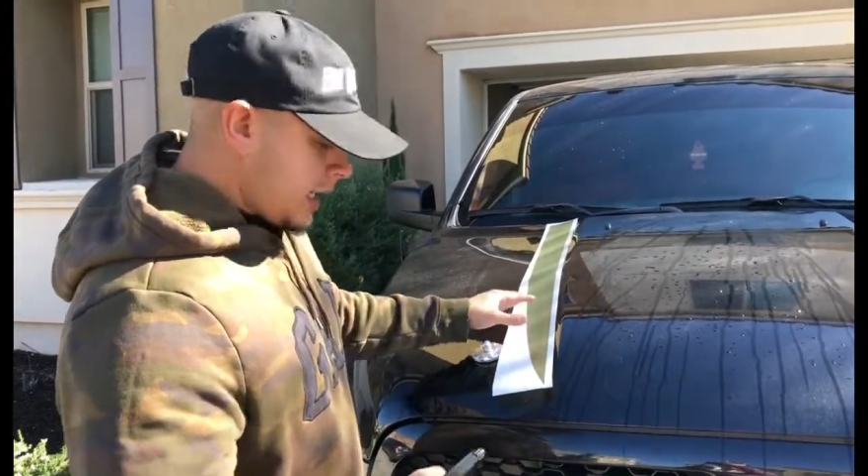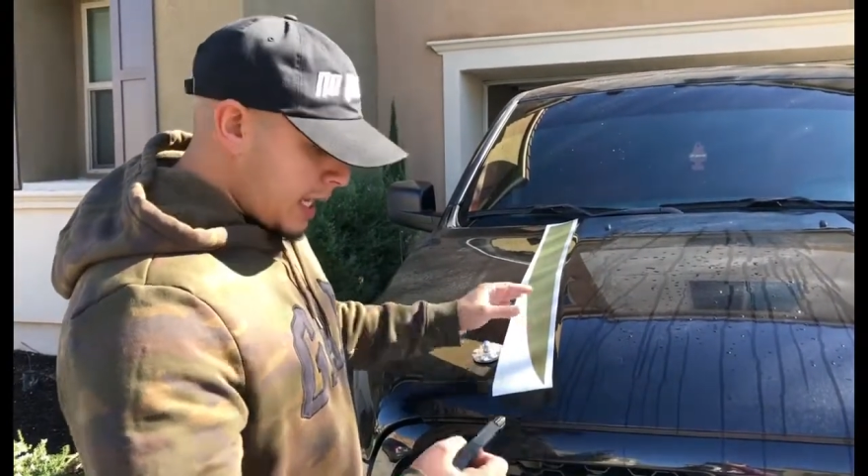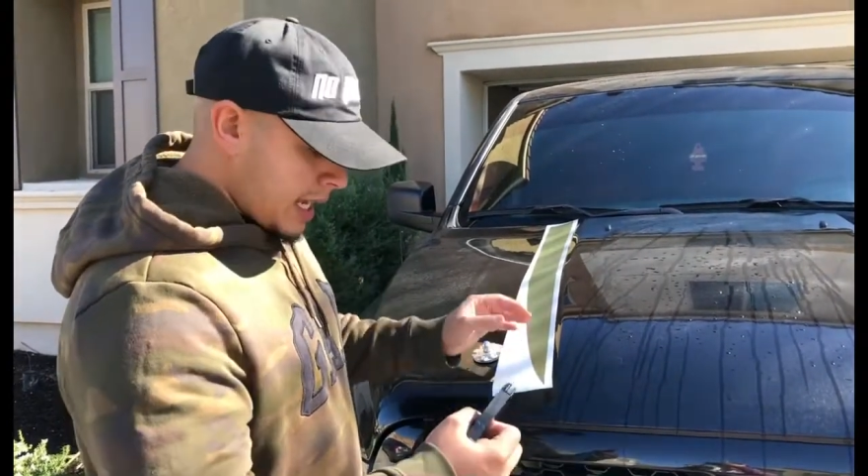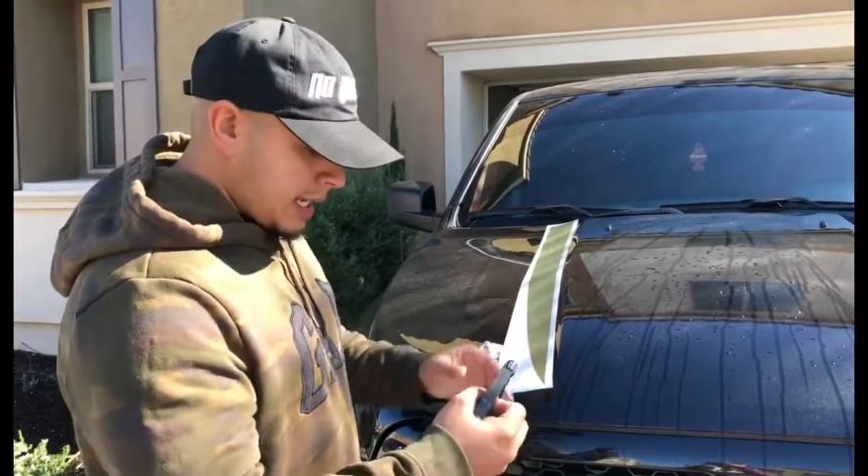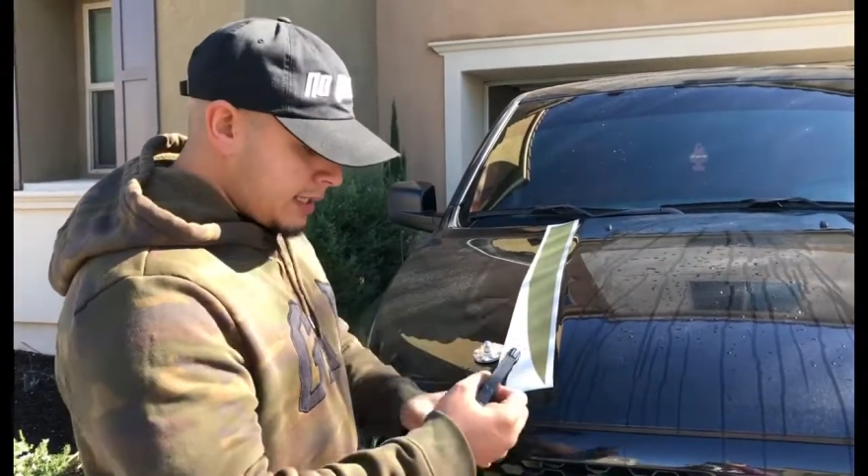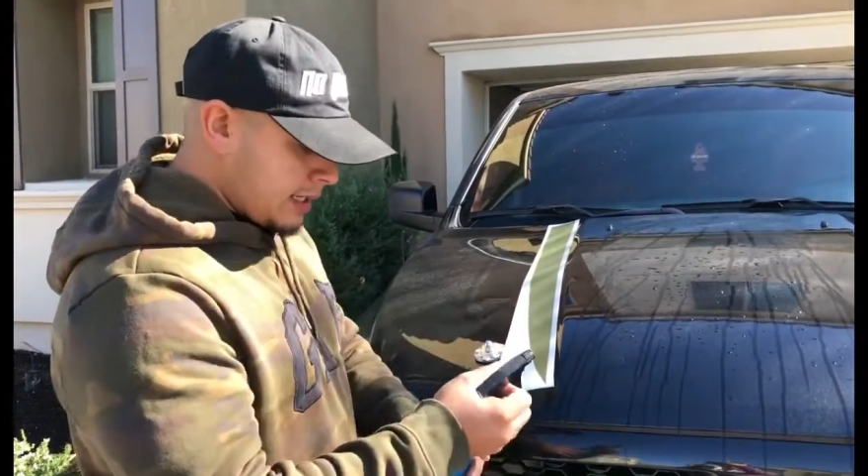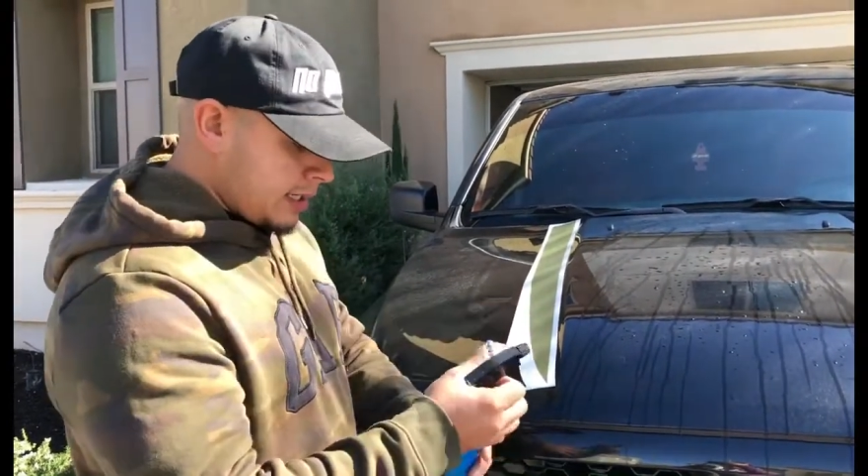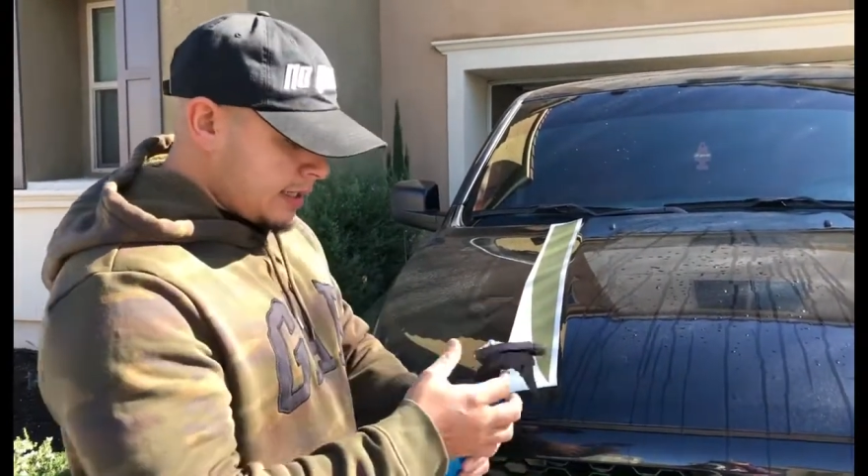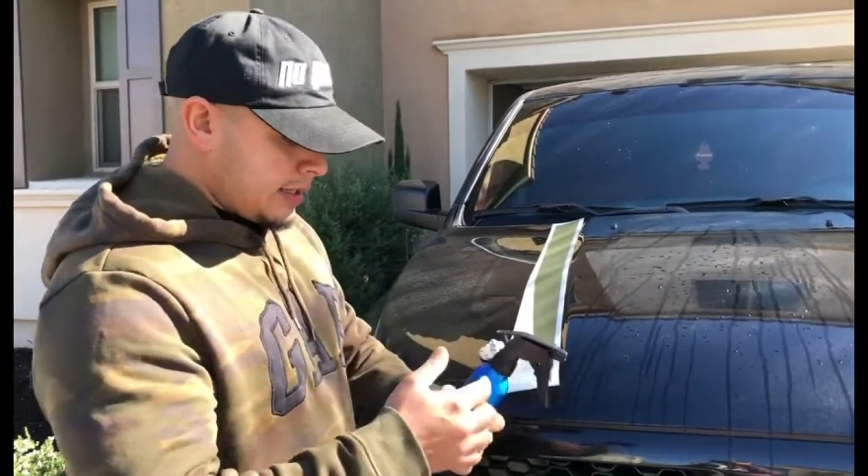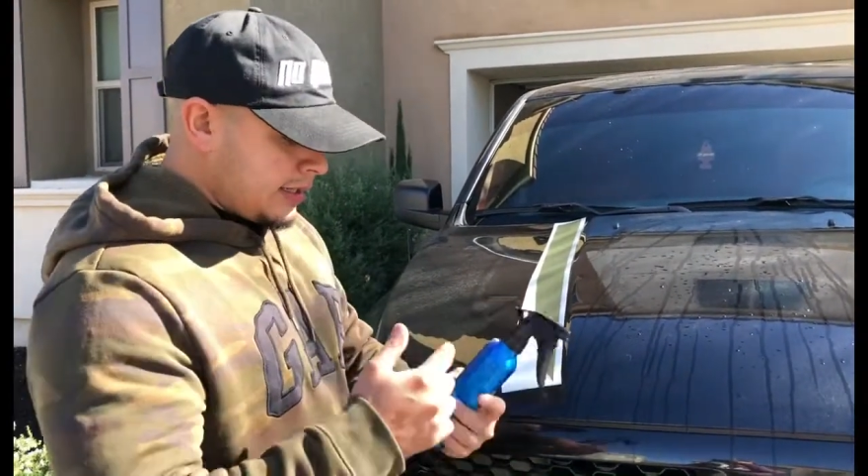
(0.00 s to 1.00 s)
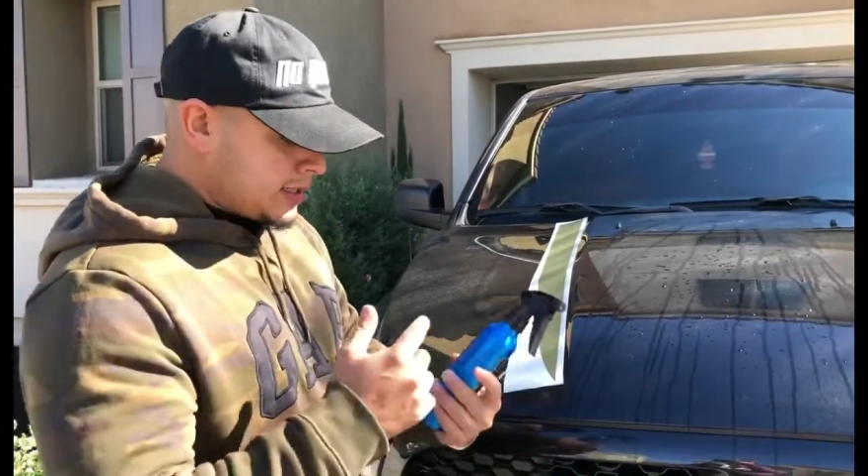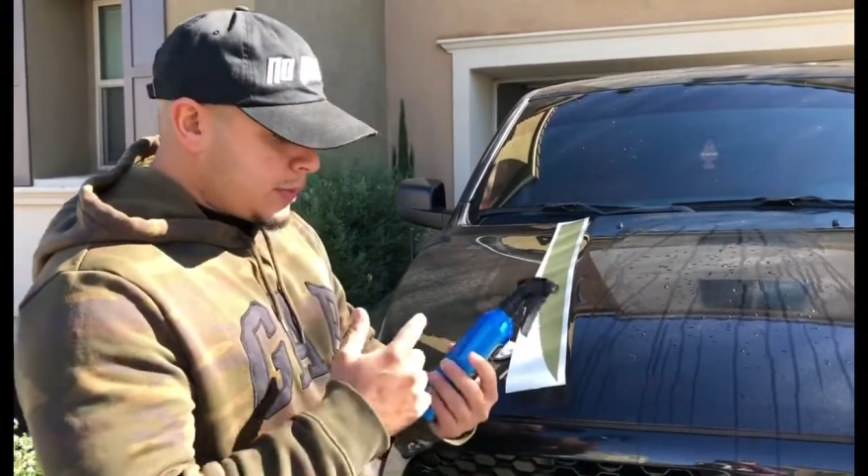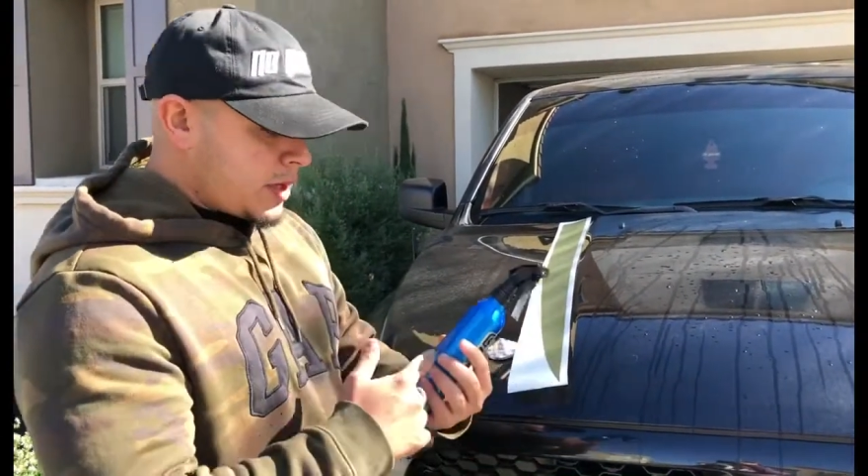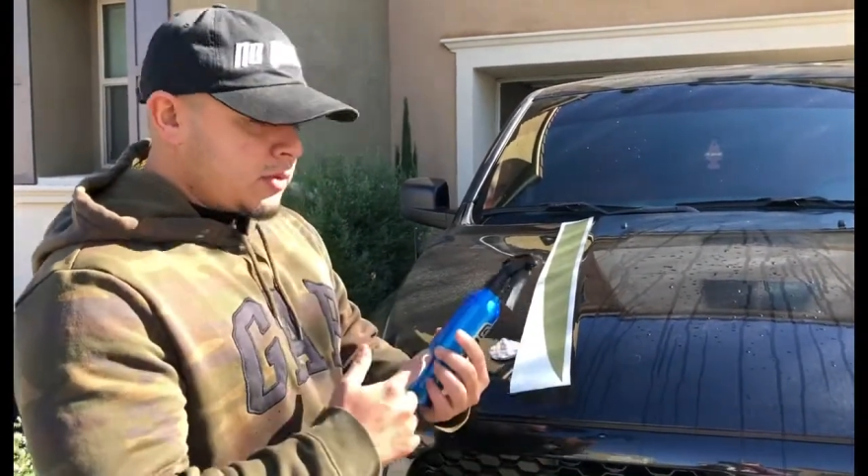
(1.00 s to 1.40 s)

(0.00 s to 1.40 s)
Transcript: And this bottle,